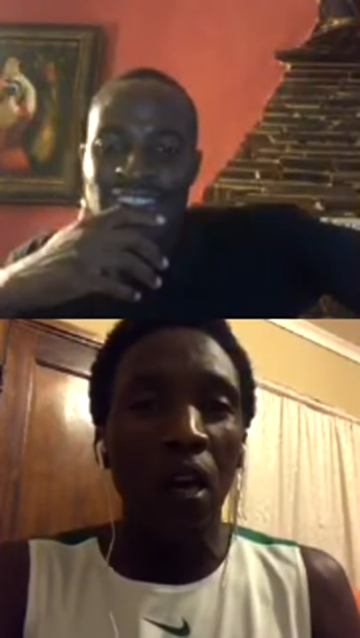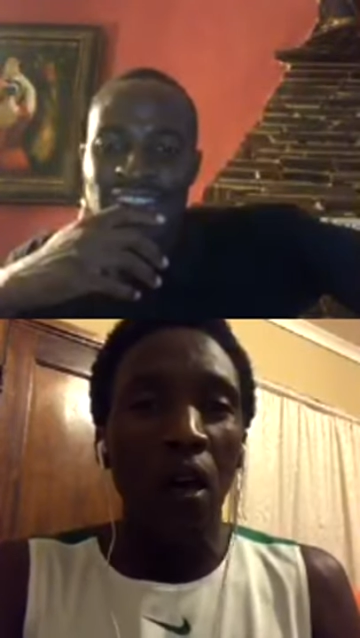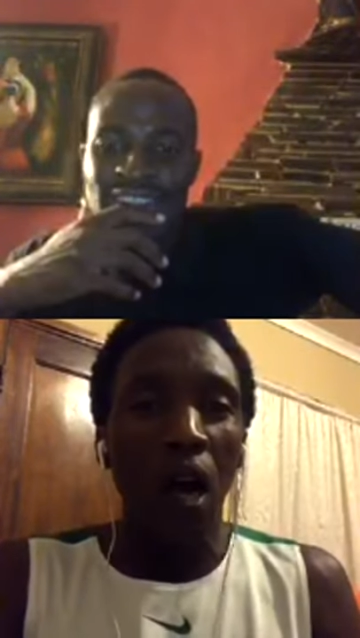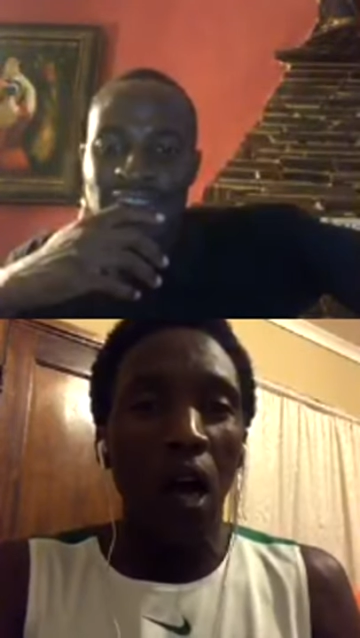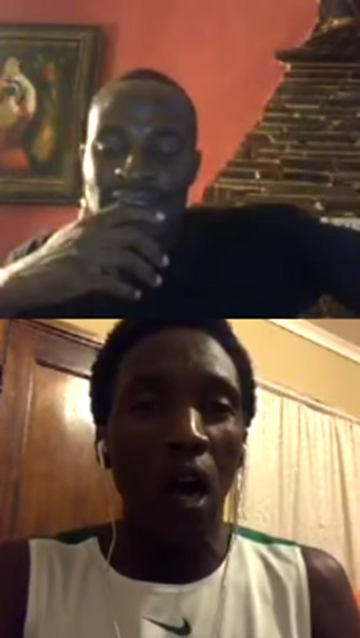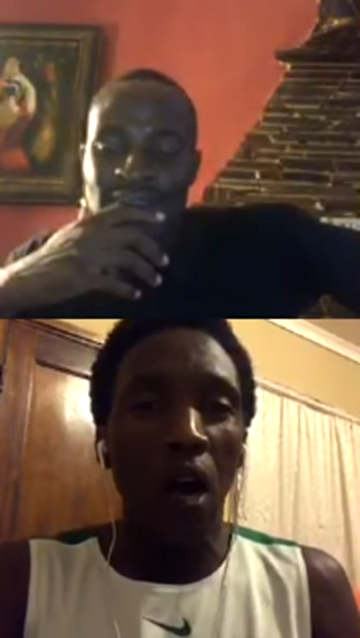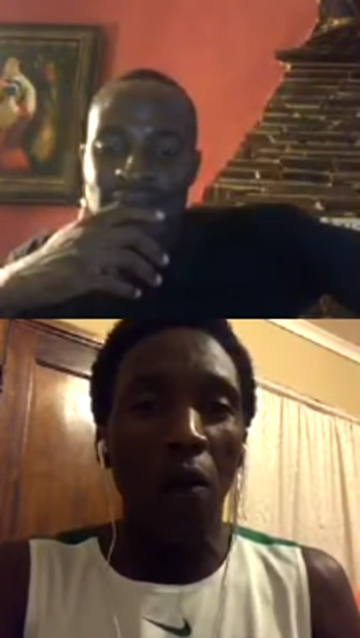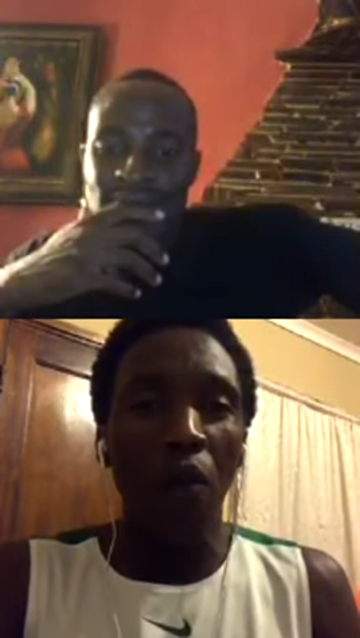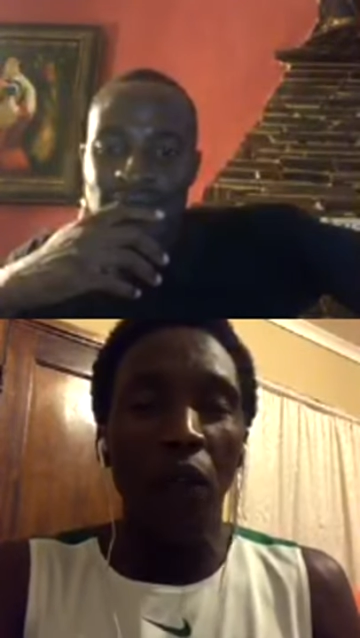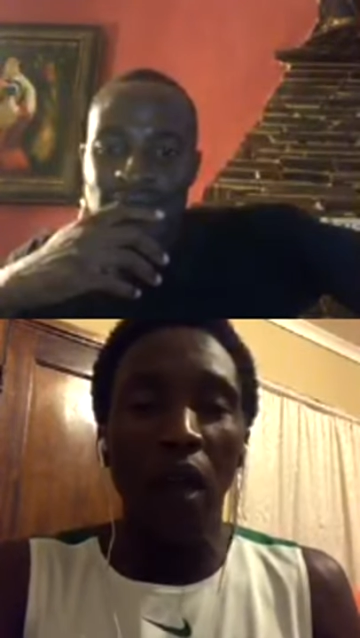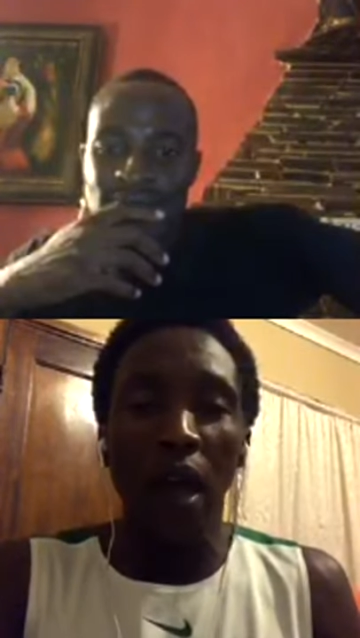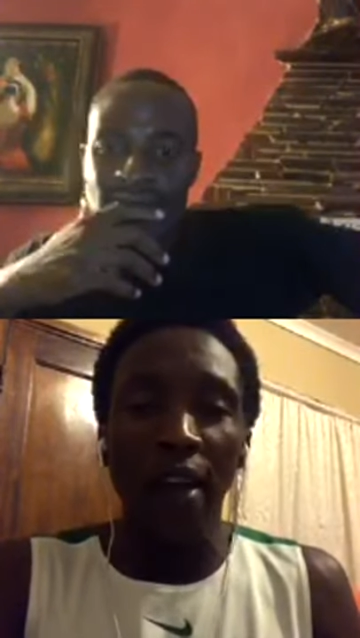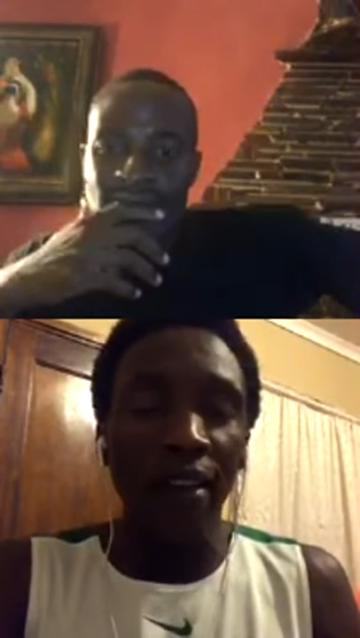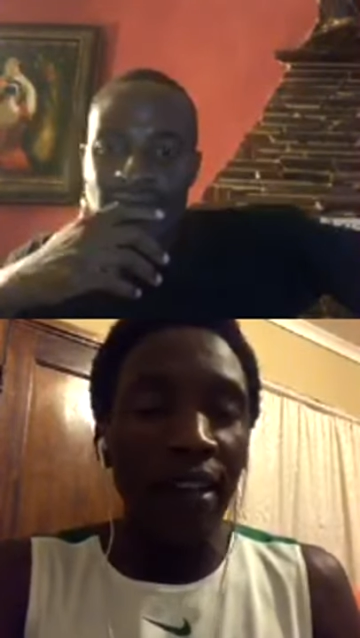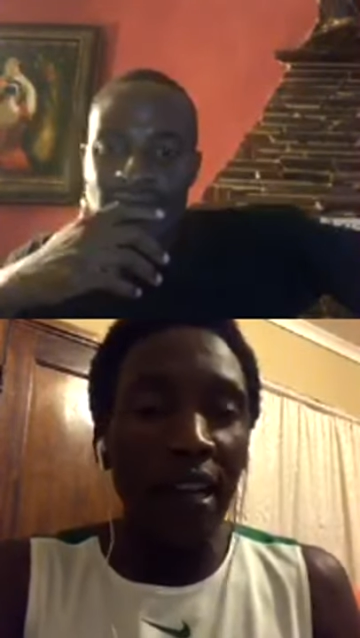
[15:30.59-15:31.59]

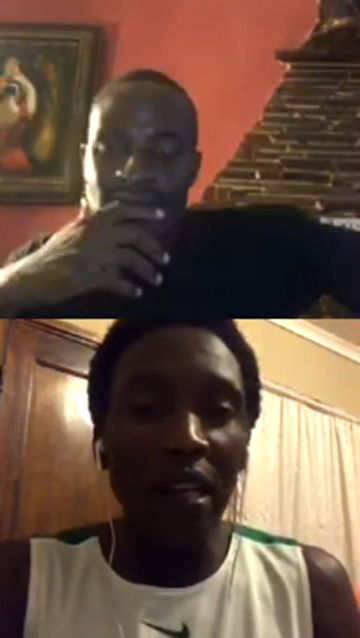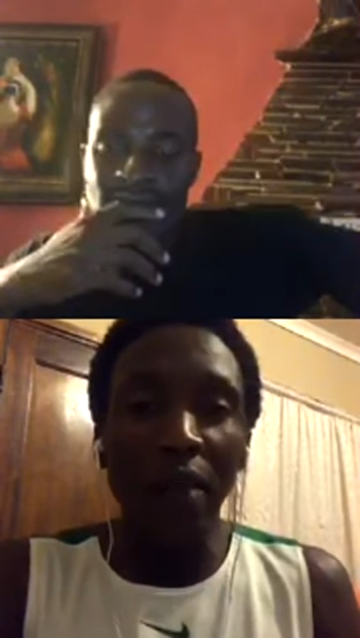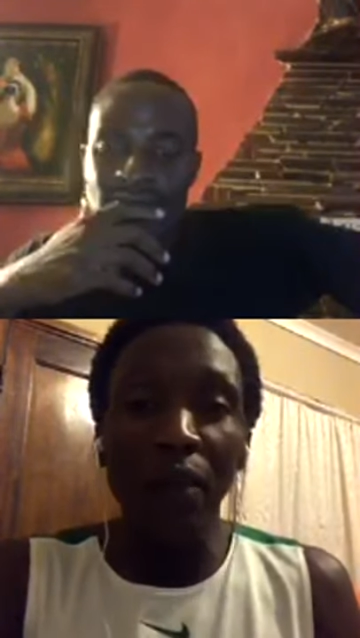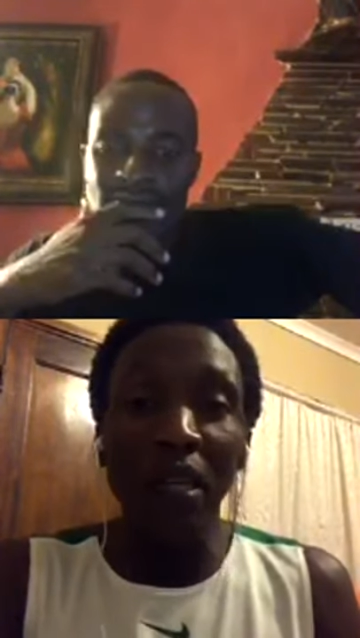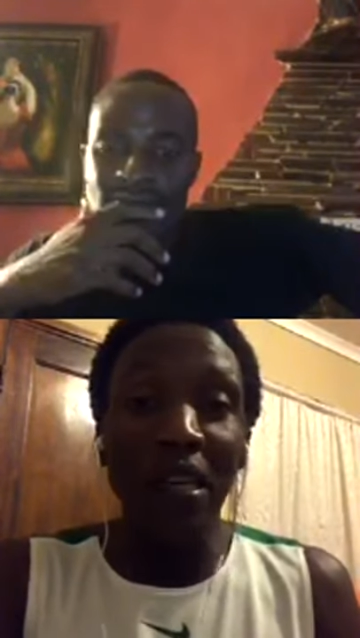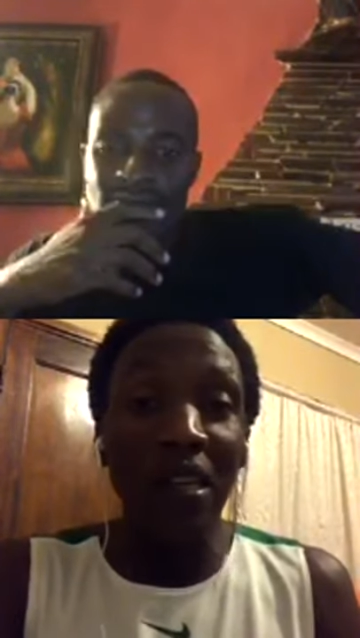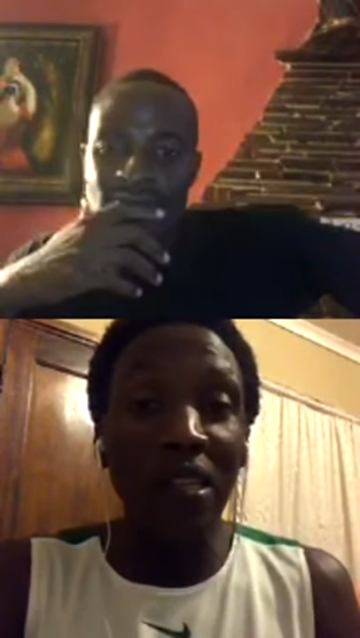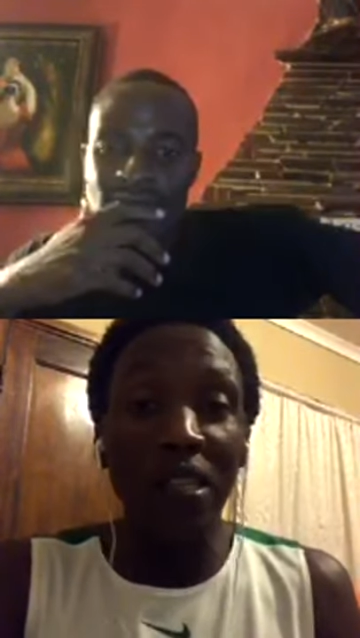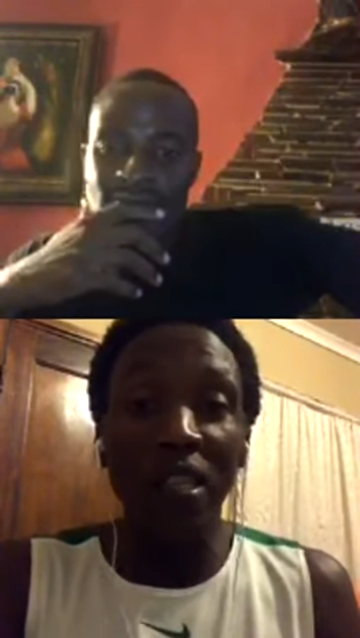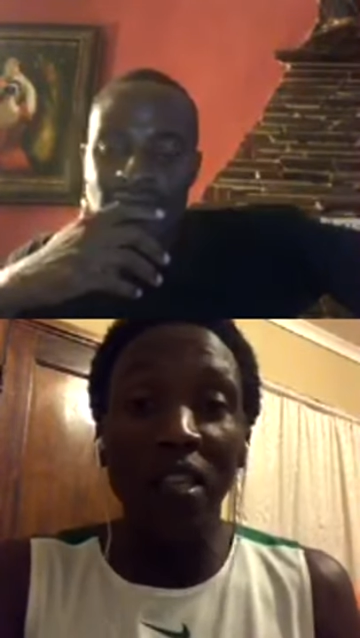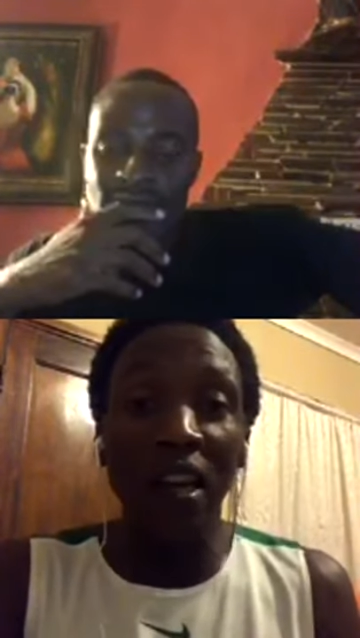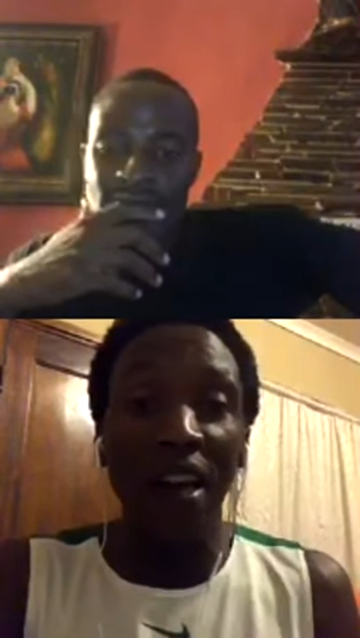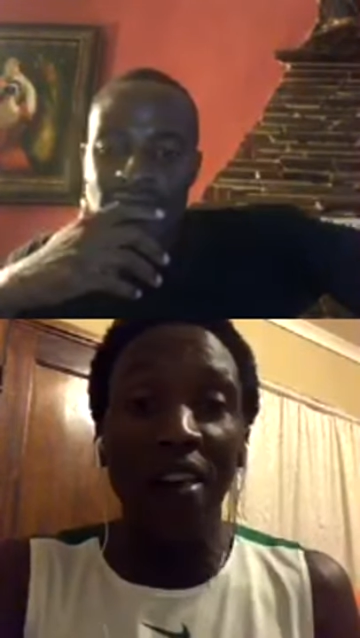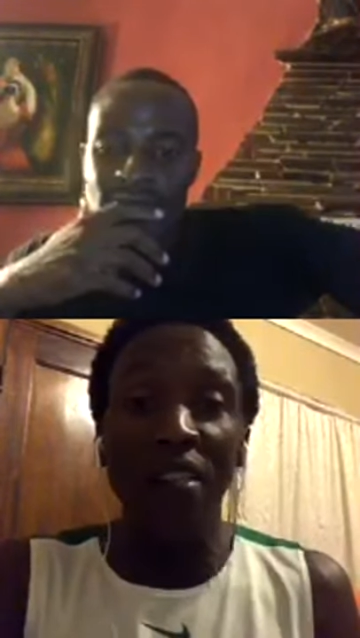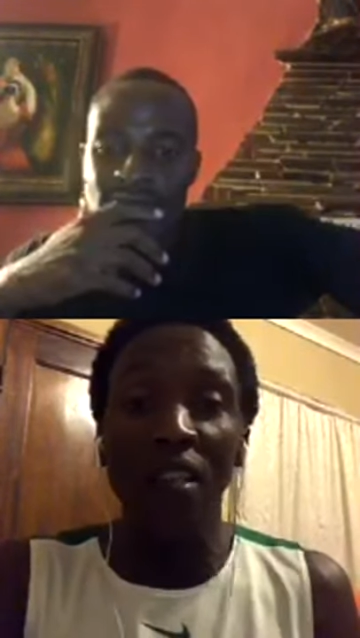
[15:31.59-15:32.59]
I tell them that, listen,
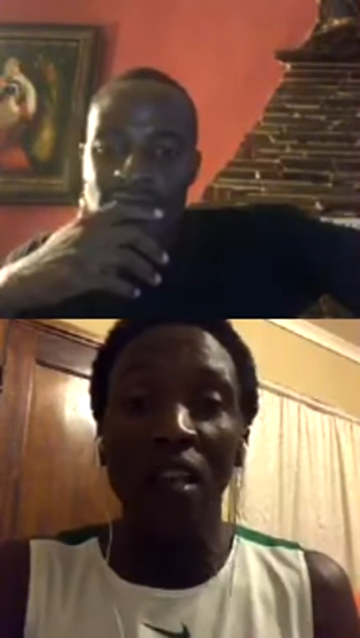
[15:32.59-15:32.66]
guys,